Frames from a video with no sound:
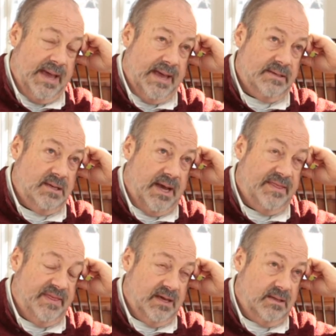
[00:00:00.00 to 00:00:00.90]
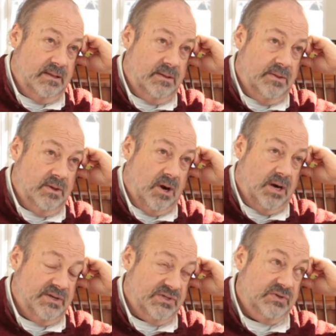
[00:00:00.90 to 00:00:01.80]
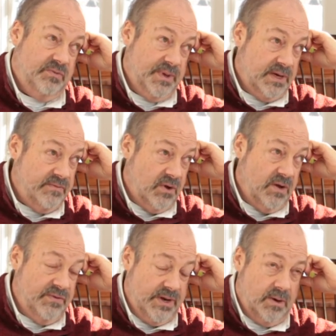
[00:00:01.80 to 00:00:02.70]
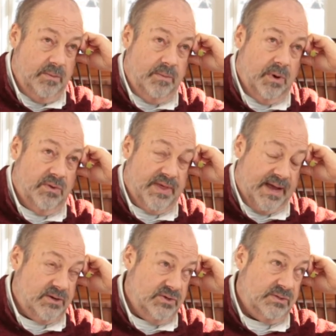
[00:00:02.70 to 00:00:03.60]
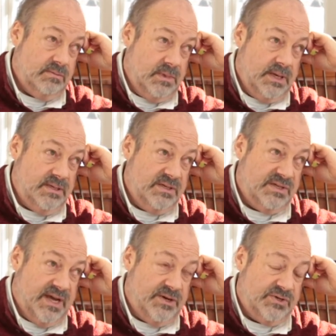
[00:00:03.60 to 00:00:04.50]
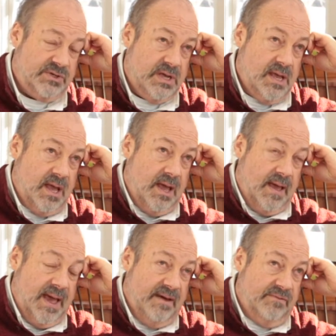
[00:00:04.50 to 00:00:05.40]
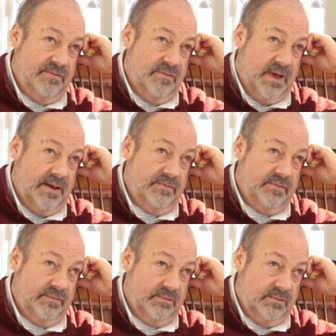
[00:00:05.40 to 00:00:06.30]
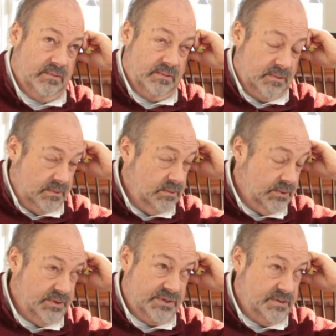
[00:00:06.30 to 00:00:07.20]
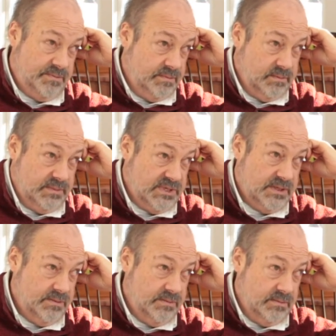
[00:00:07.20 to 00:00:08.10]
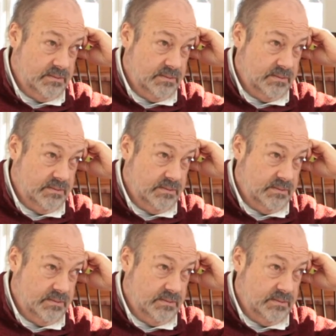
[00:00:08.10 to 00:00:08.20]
And I think the artists who've been involved there, both actors and designers, have learned to